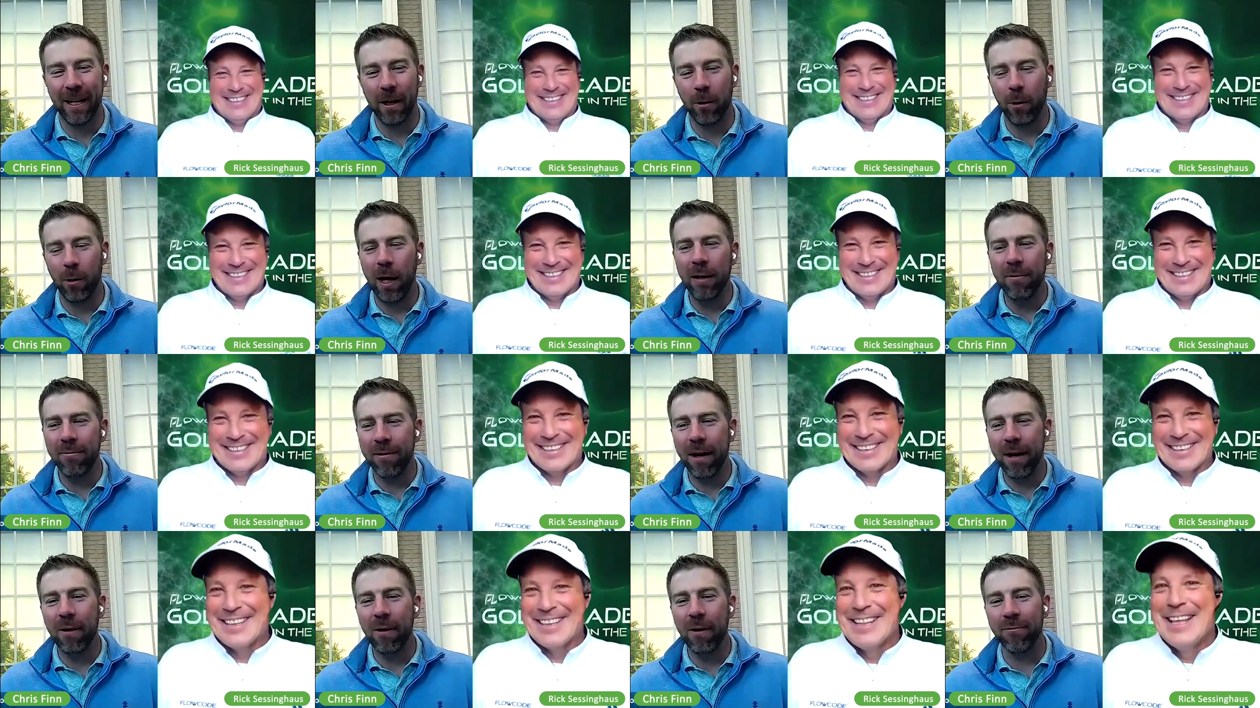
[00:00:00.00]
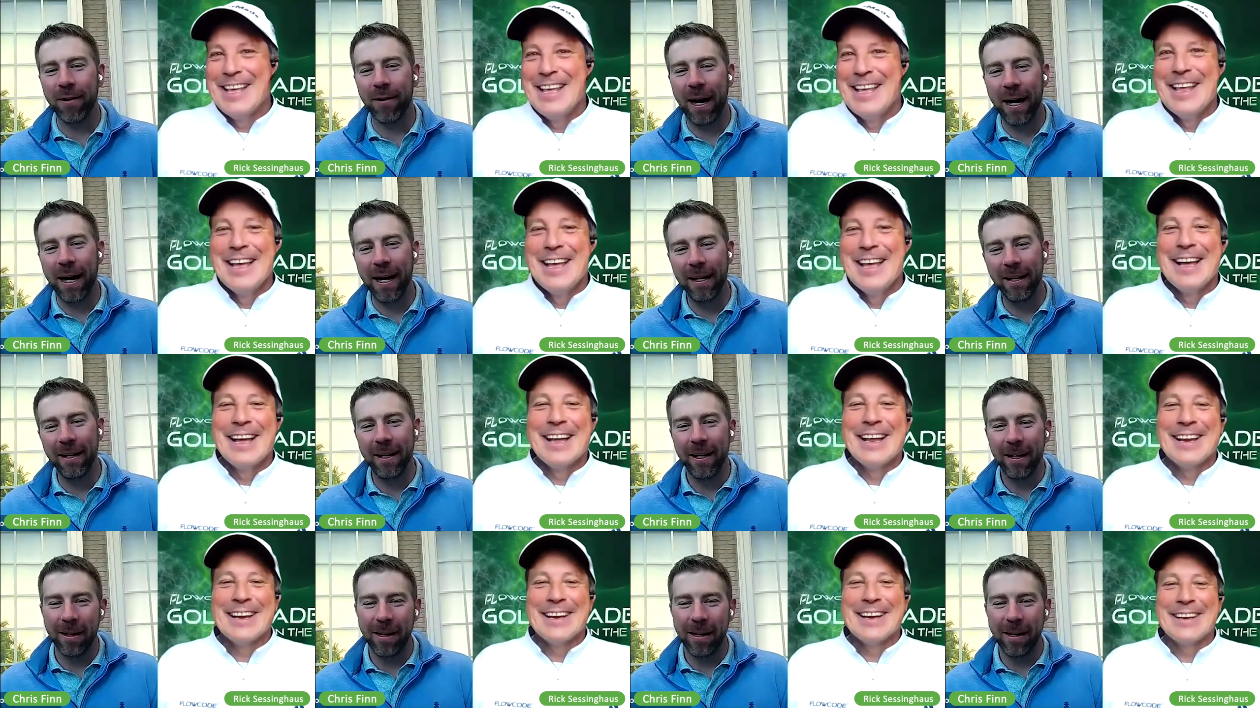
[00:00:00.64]
Speaker 1: Well, I felt
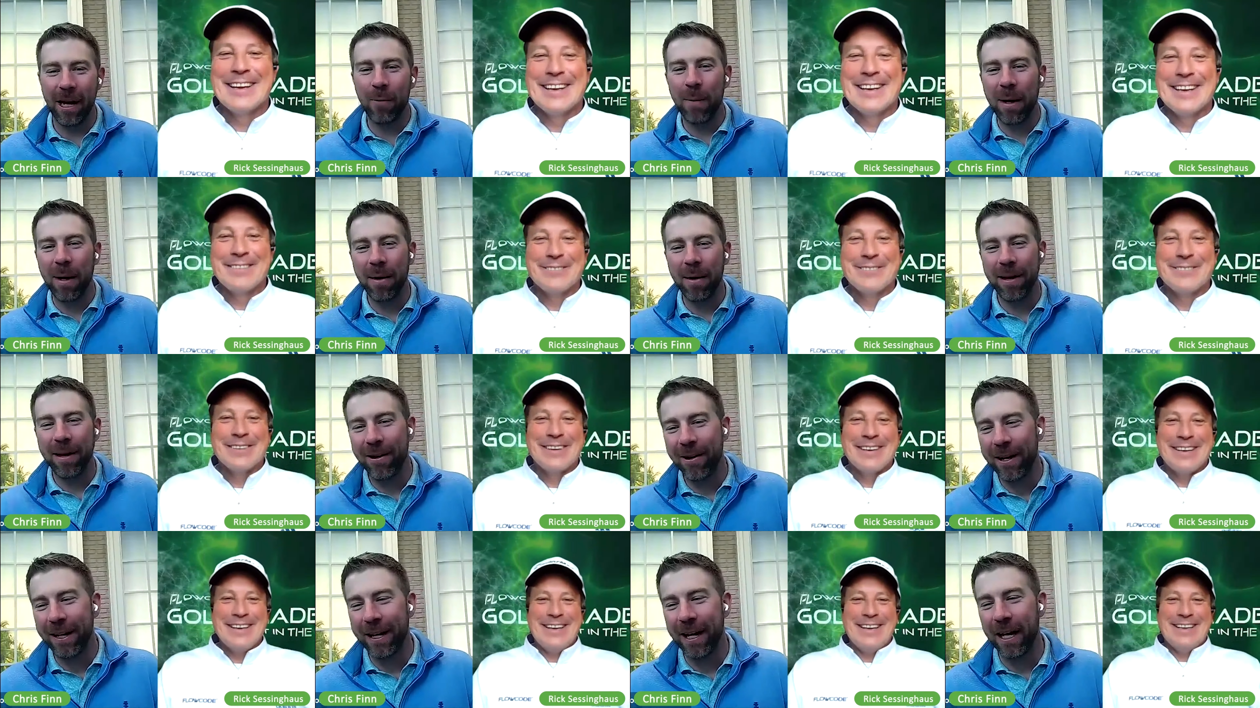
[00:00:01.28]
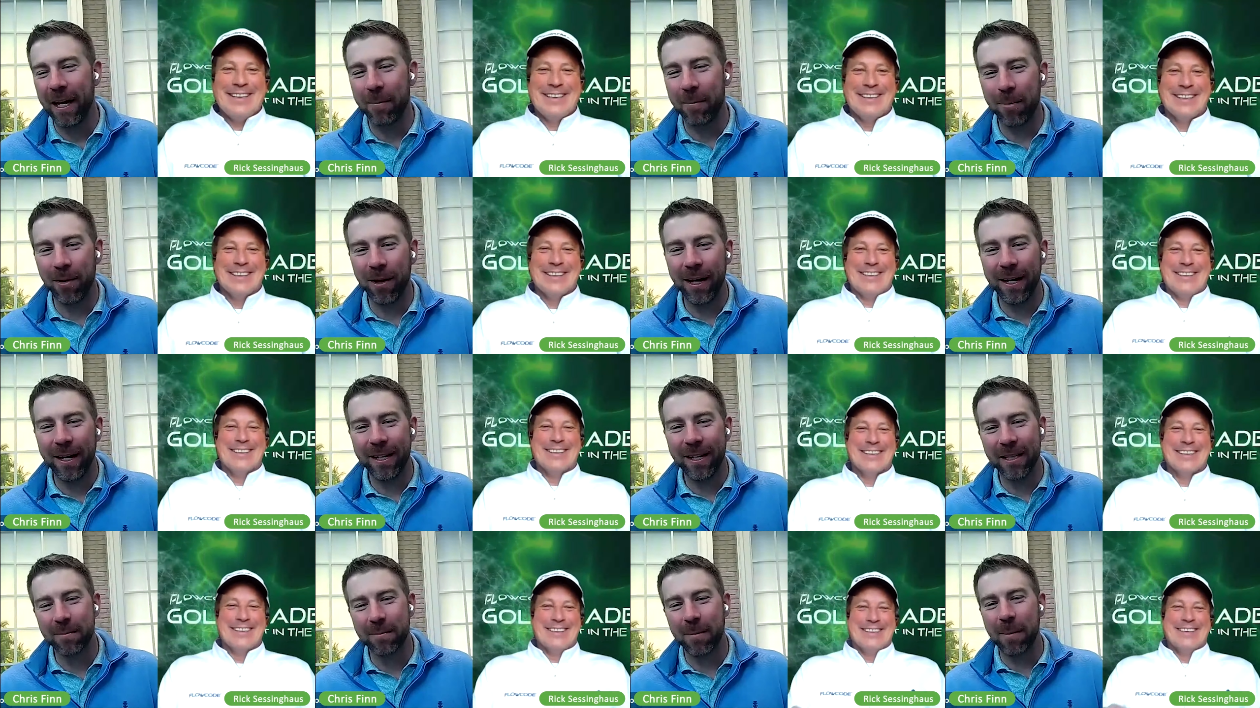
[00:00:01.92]
fine. Now my now I can't play
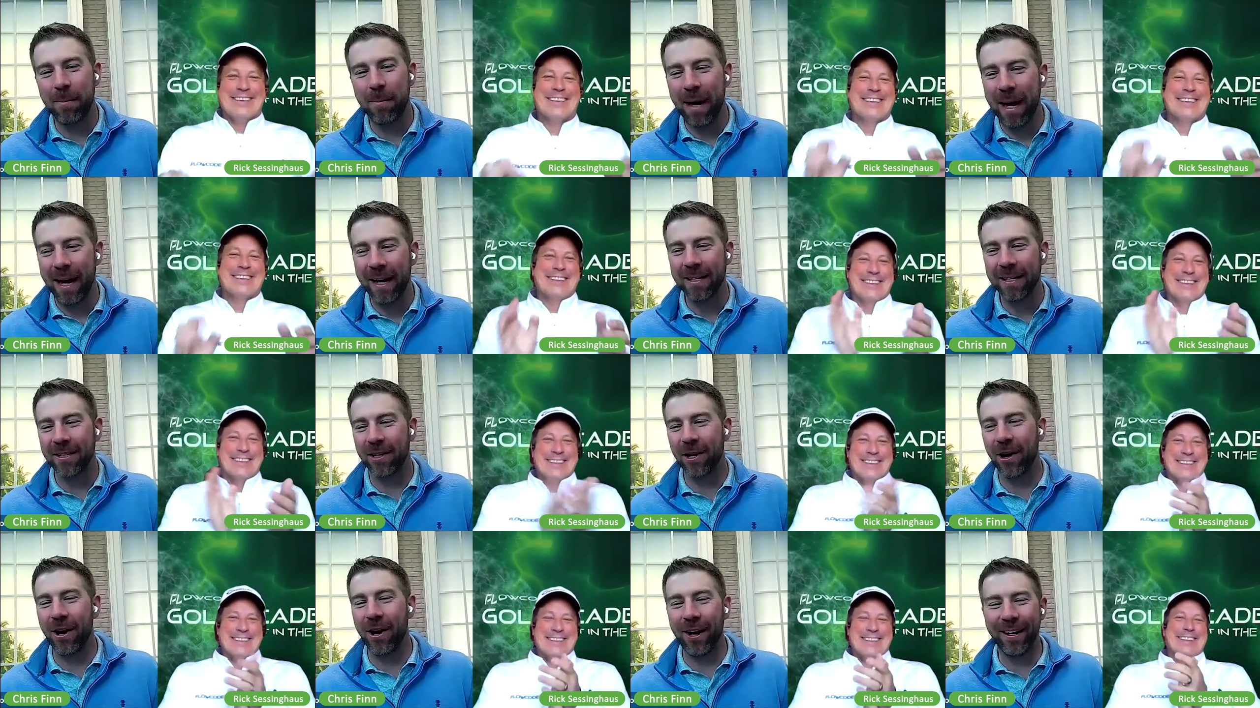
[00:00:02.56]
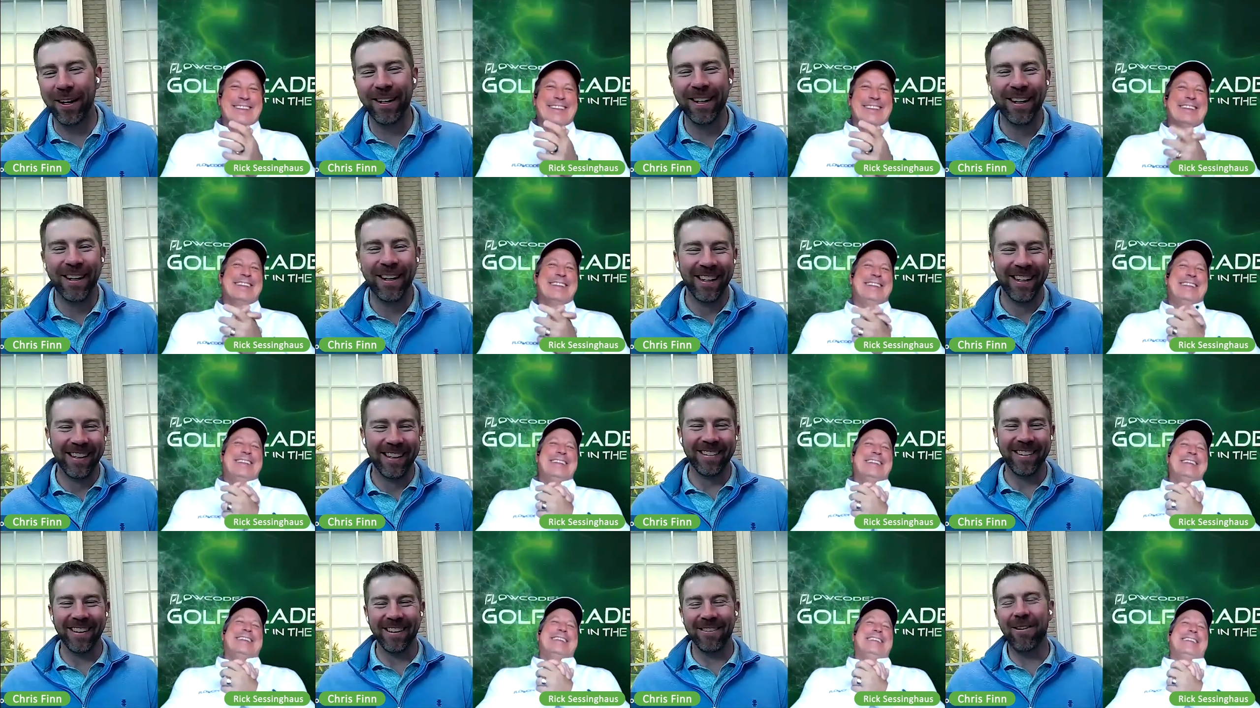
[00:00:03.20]
because my back's gone.
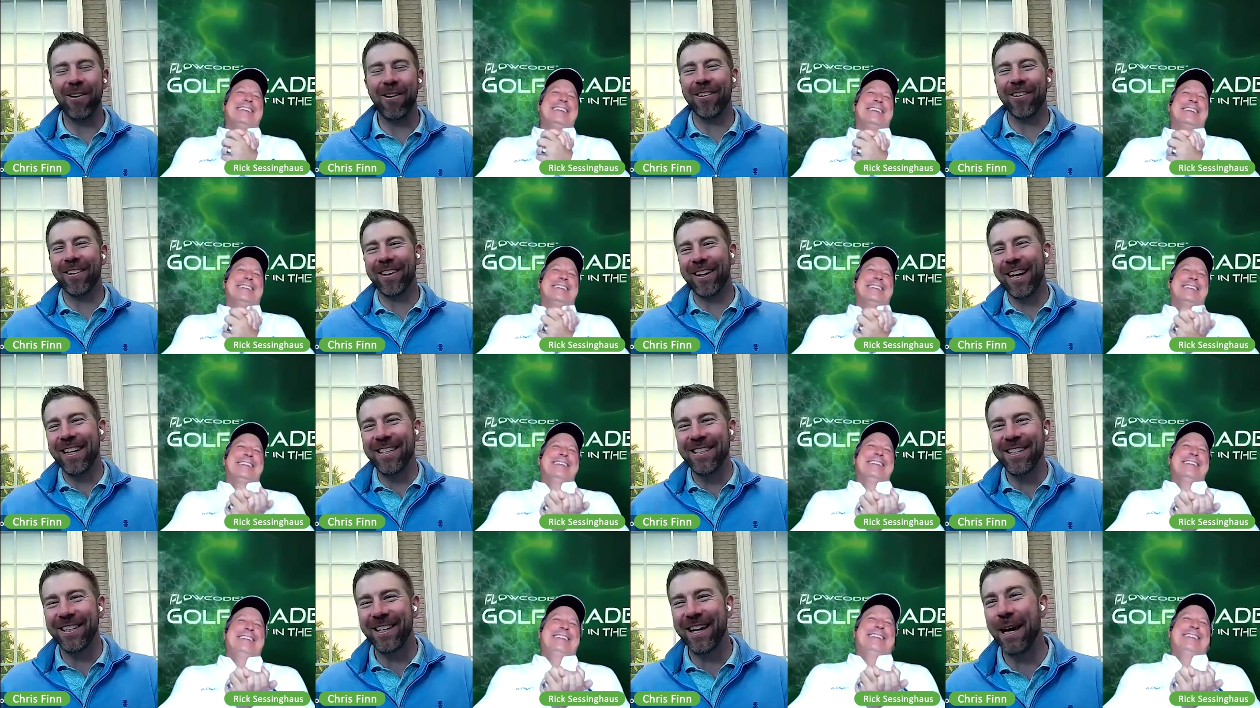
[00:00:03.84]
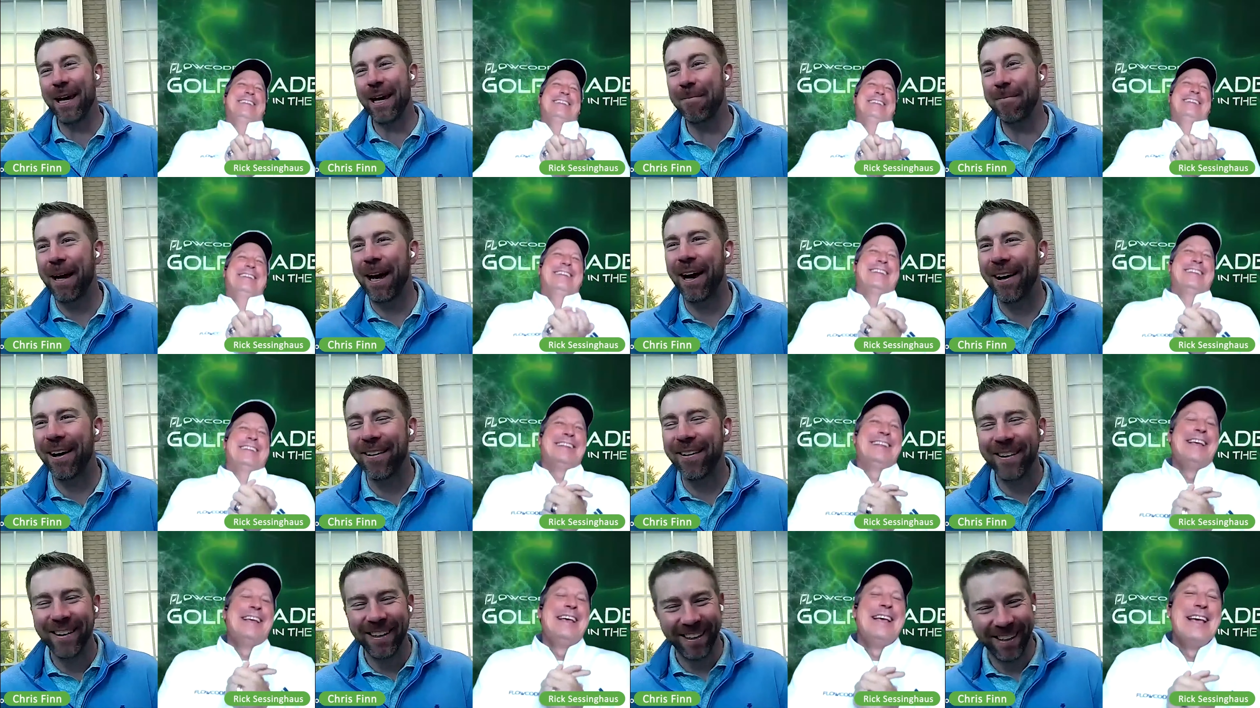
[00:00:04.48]
It's like, well, I'm glad you came now.